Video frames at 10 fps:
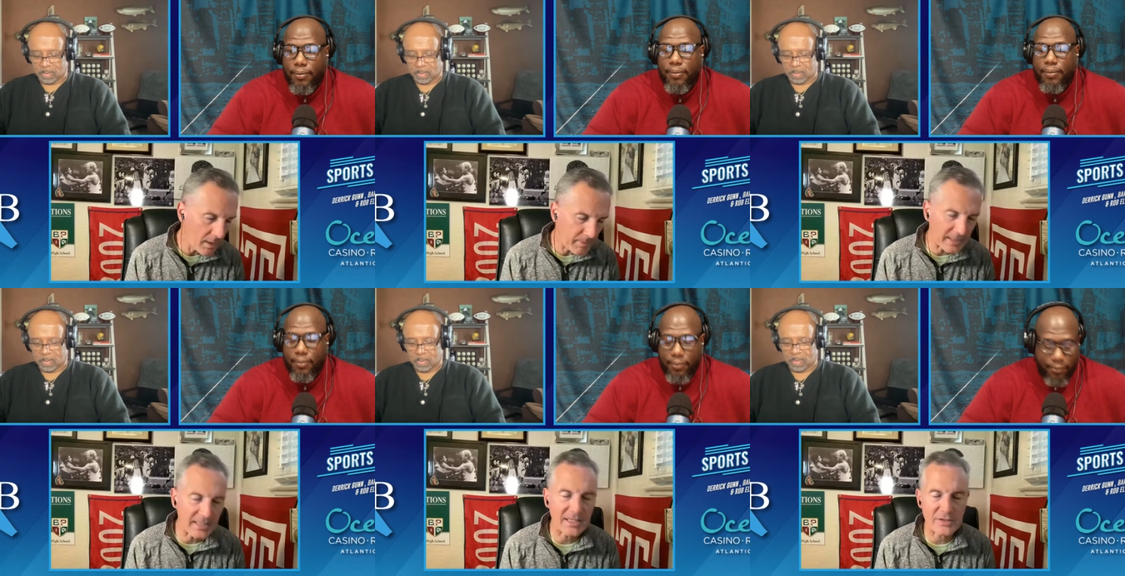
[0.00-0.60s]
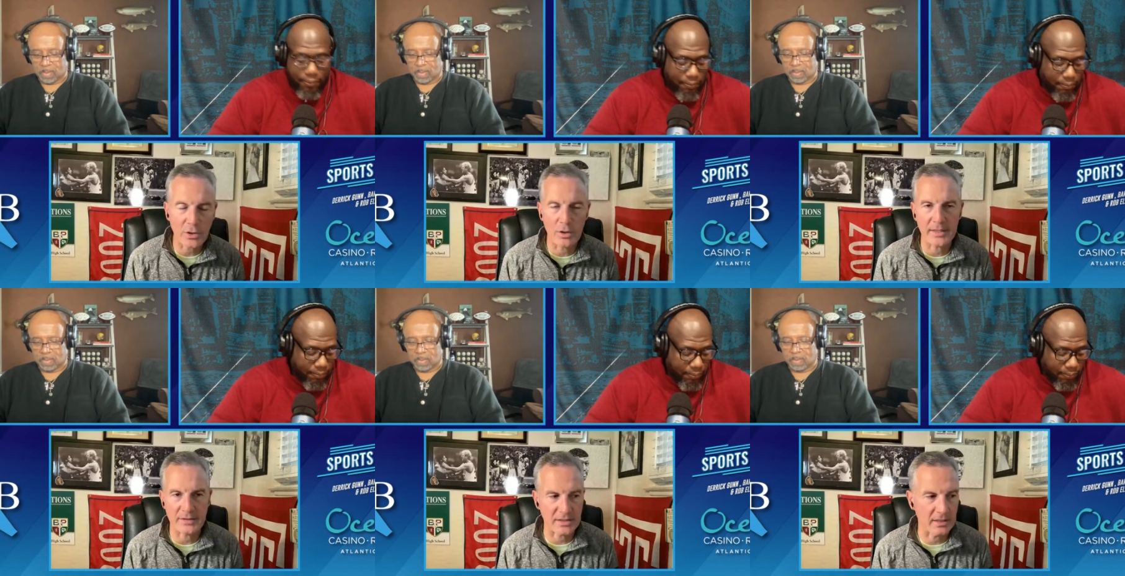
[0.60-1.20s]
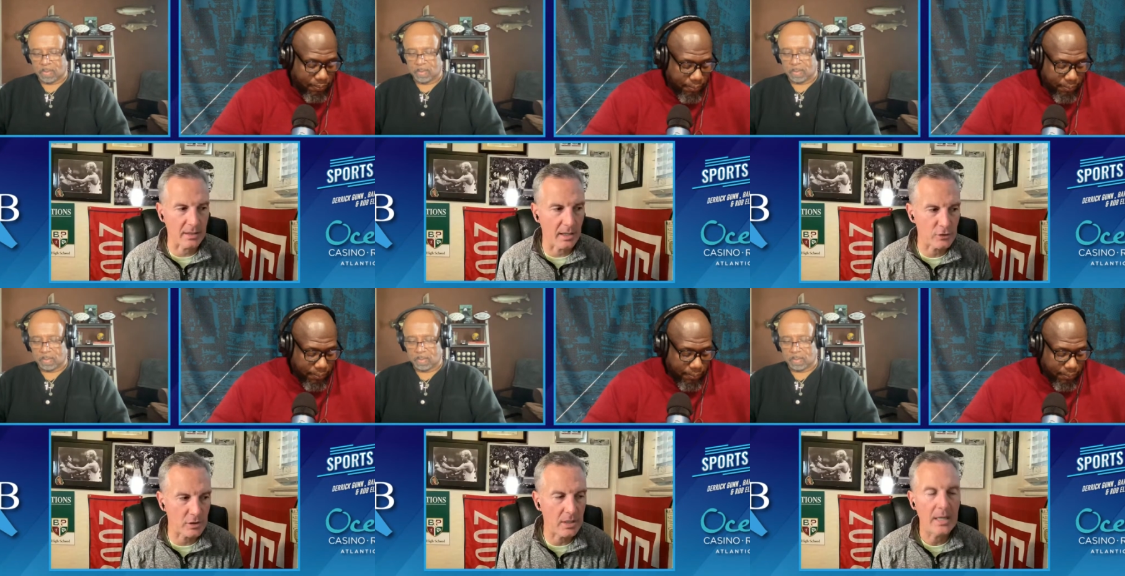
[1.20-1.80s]
Speaker 1: Pickett gets hurt. He gets a
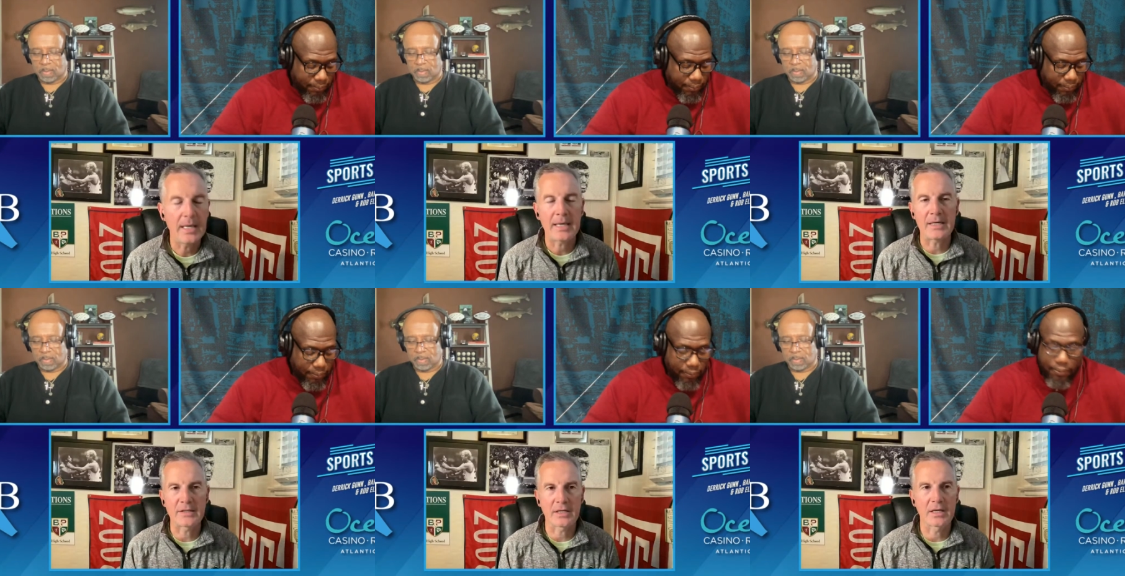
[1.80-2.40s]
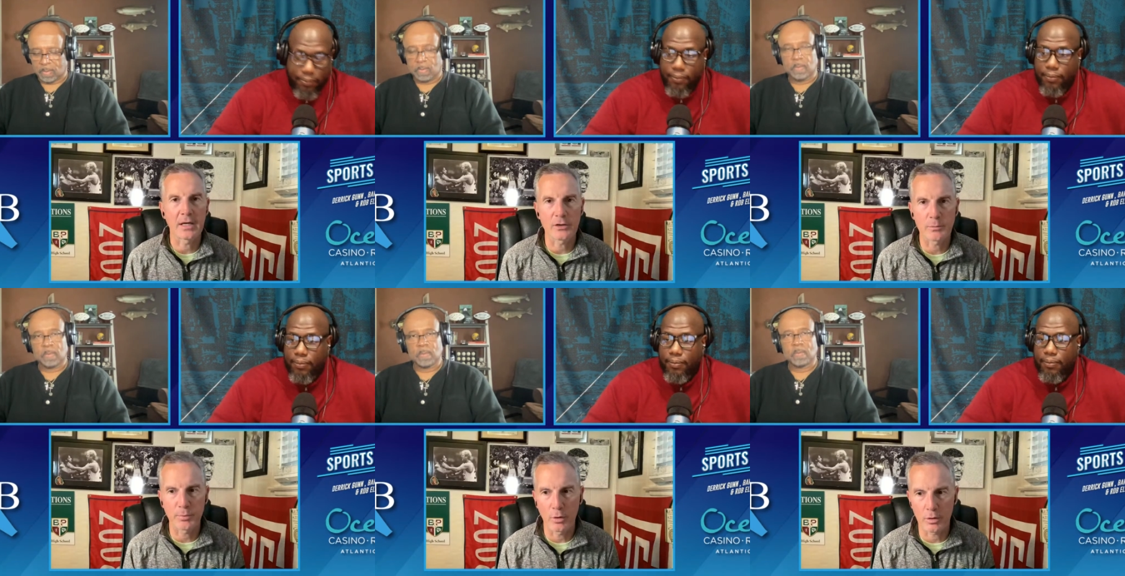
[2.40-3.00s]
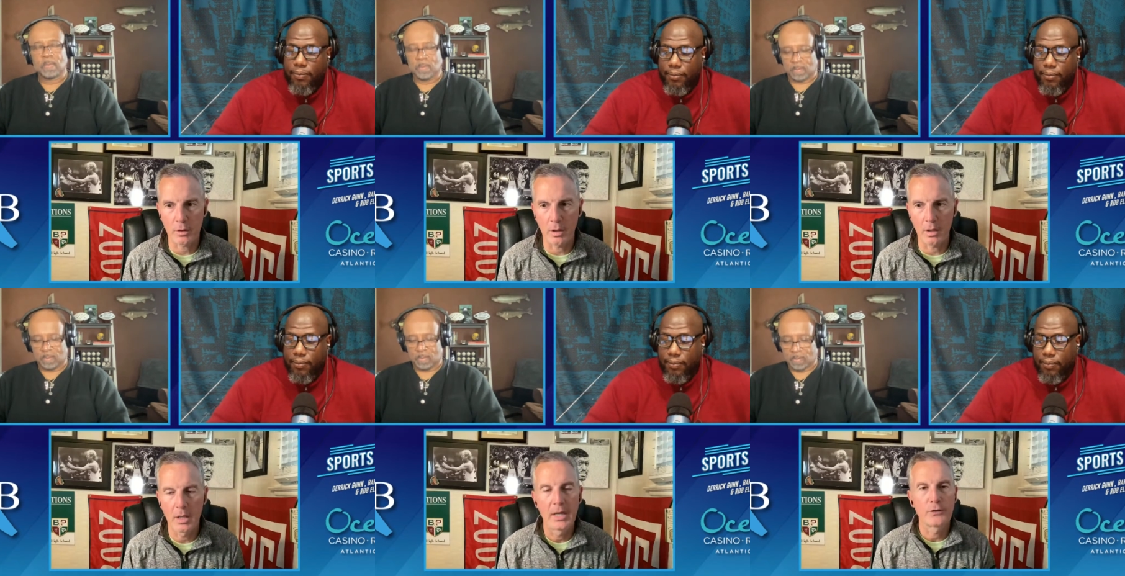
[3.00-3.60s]
concussion. He's in concussion
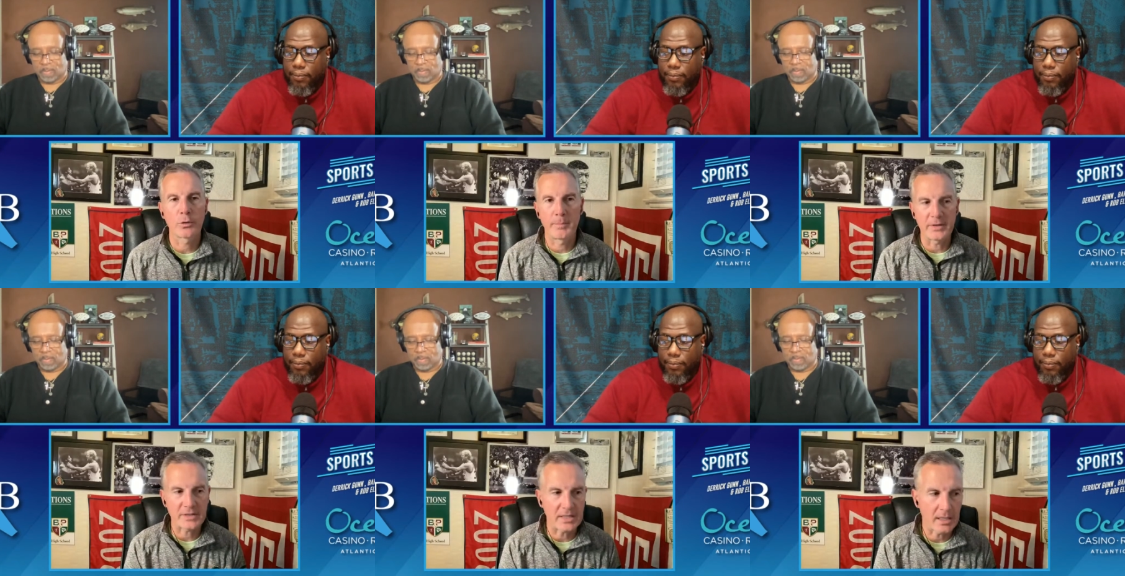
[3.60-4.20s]
protocol. Trubisky